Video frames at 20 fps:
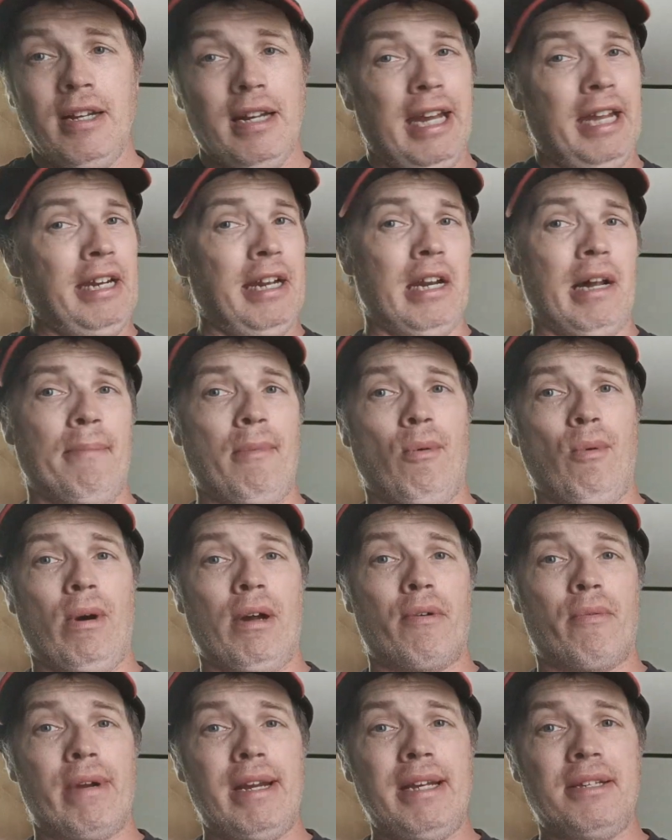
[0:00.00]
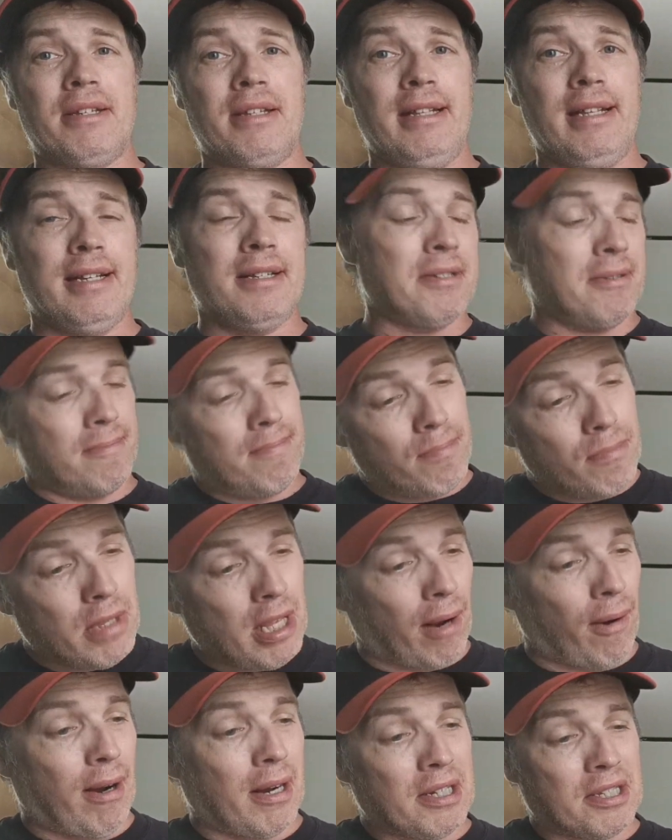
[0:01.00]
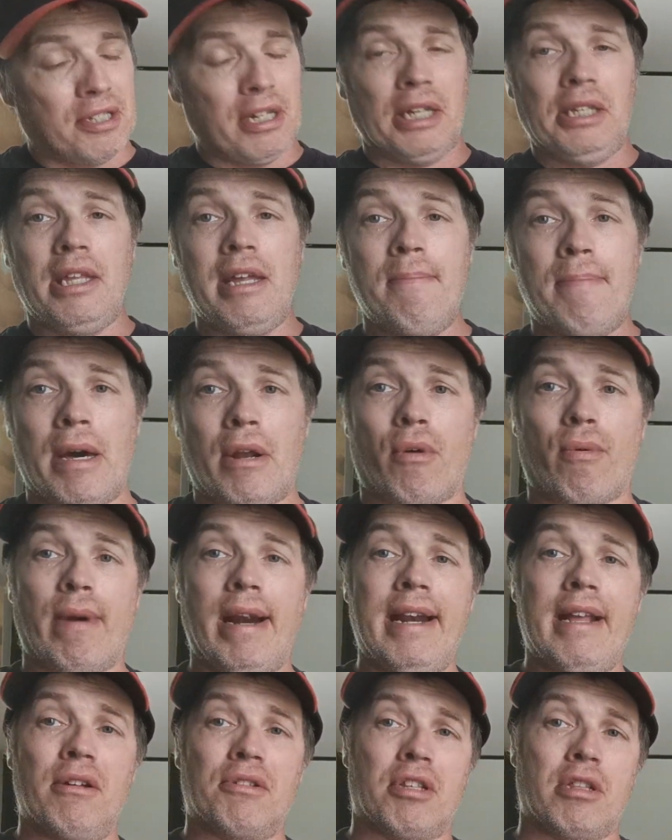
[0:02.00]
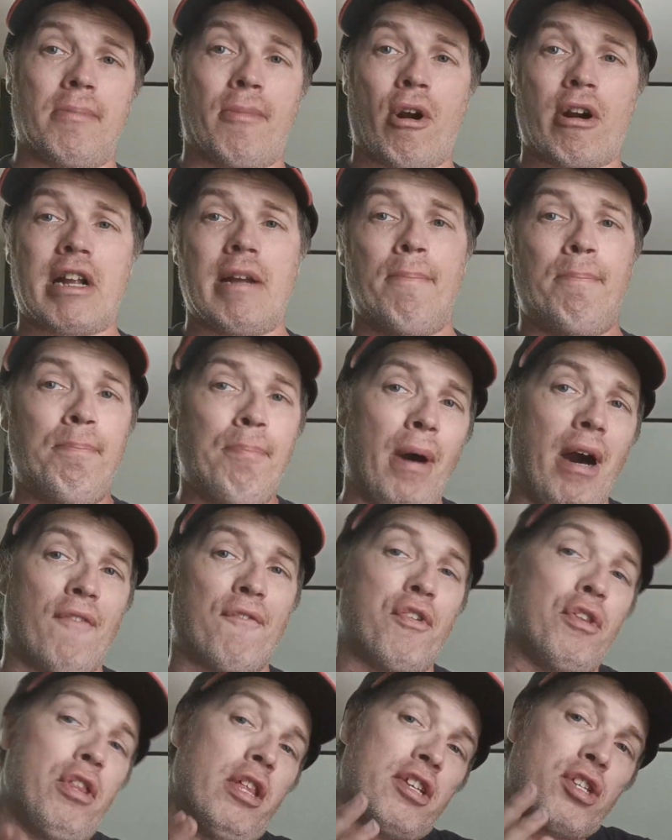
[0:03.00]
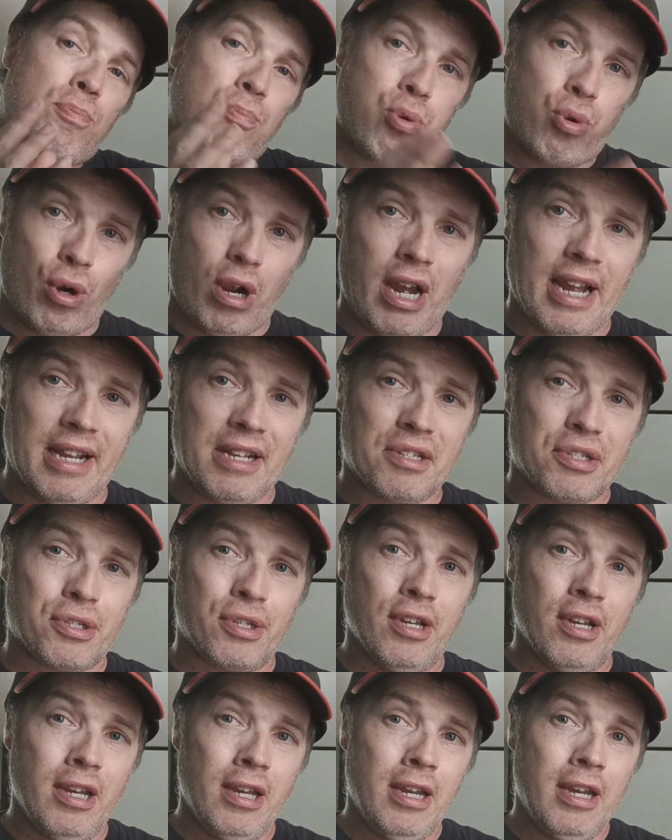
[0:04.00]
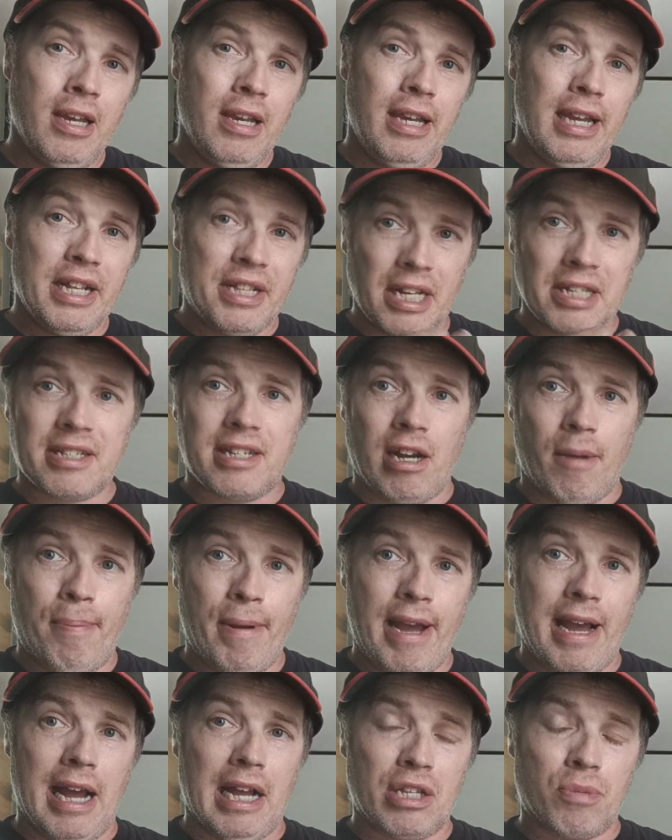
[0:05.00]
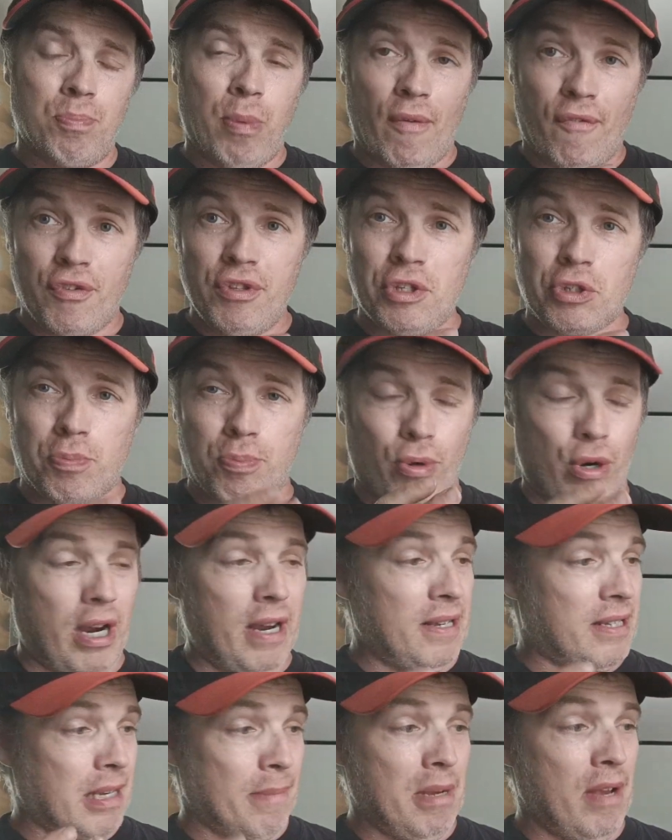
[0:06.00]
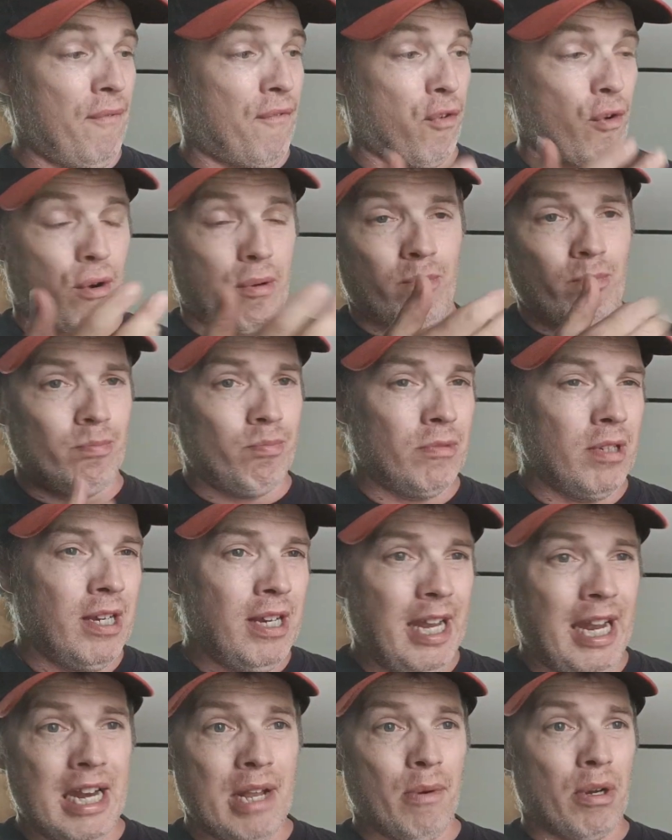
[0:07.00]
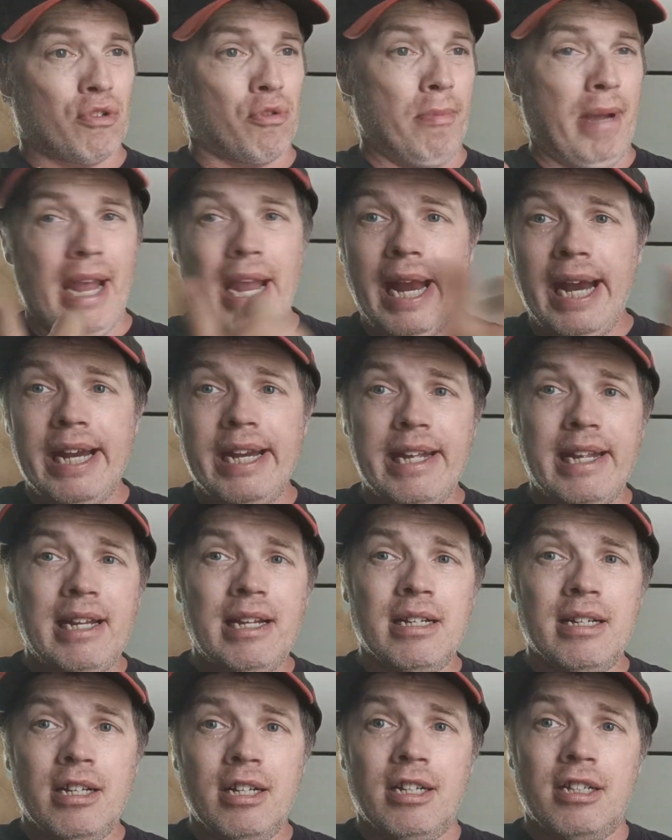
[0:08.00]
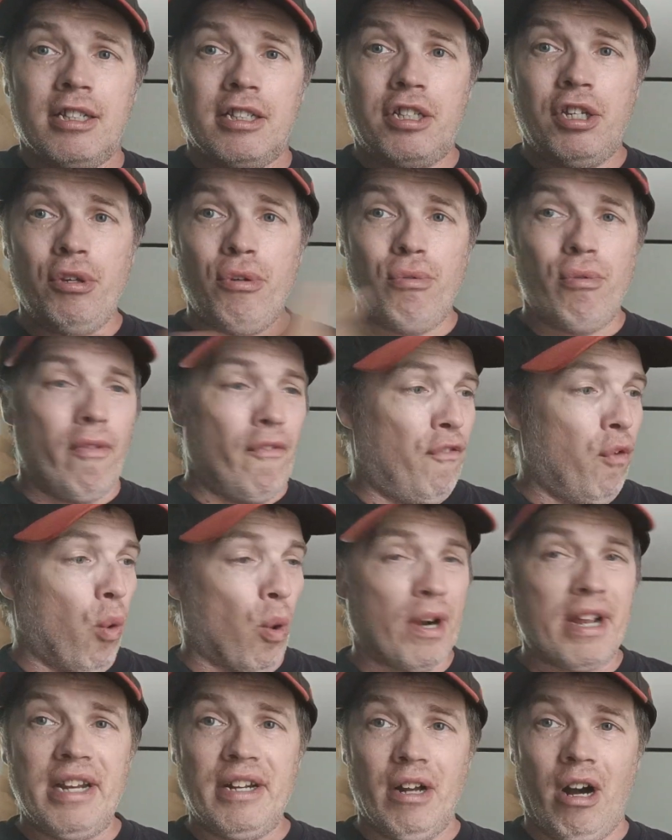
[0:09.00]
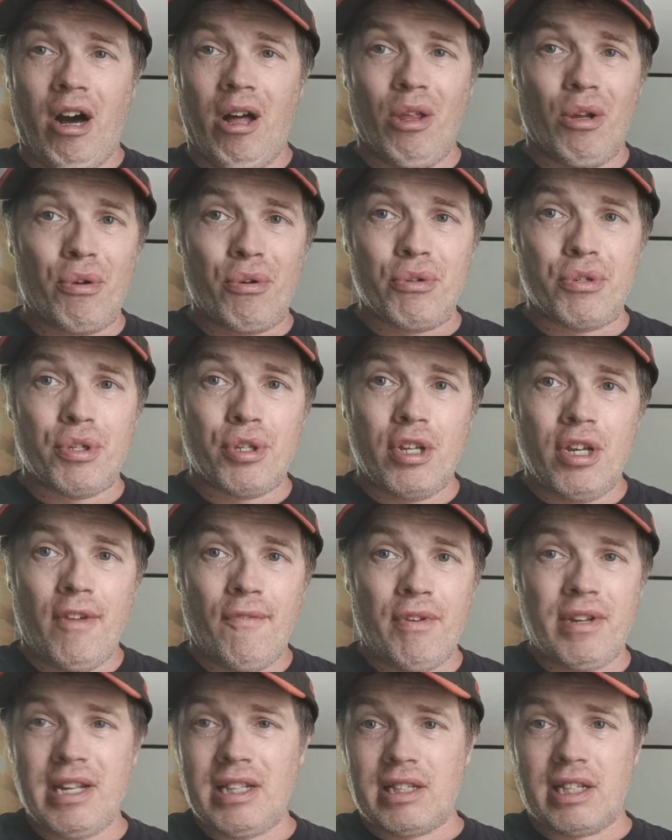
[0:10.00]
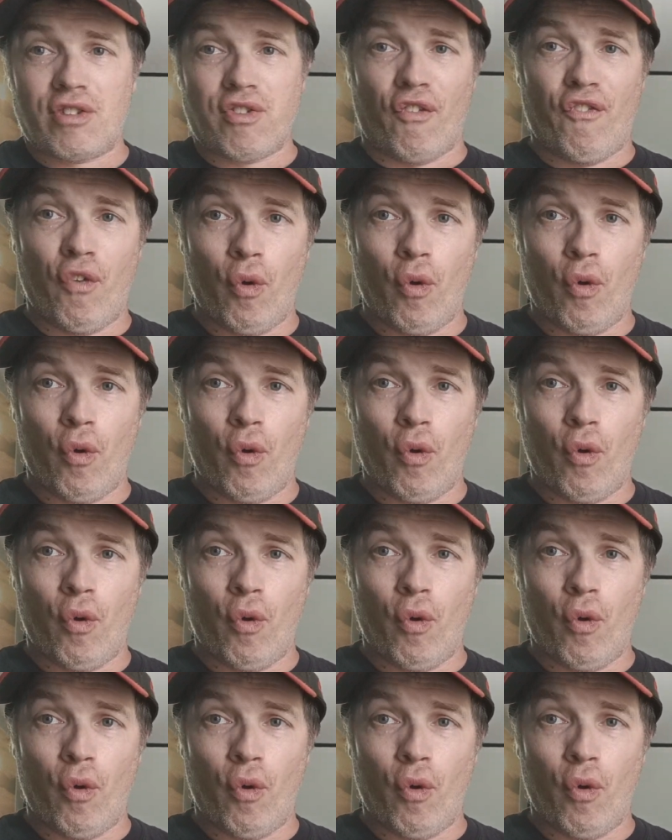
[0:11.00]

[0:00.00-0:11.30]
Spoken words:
And the number 1 reason is there are slightly better radios in the market, but for this price, it does get a pass. But for this price, I mean, for anywhere from $80 to $40, if you can get this for